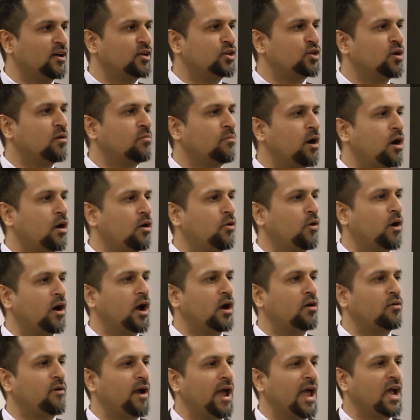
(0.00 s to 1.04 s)
Tomorrow
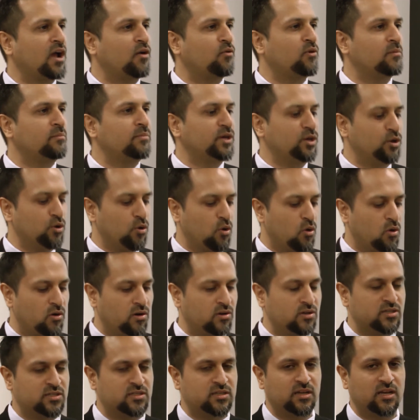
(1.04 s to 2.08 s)
a rank will be
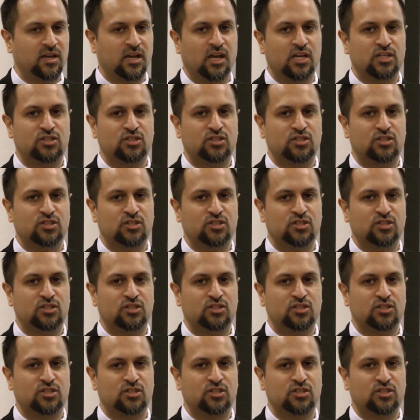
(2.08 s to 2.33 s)
yours